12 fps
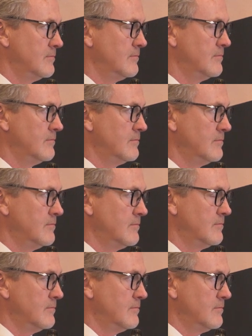
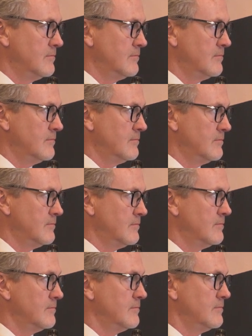
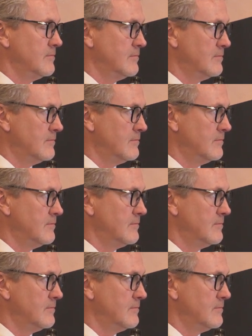The person shown says nothing.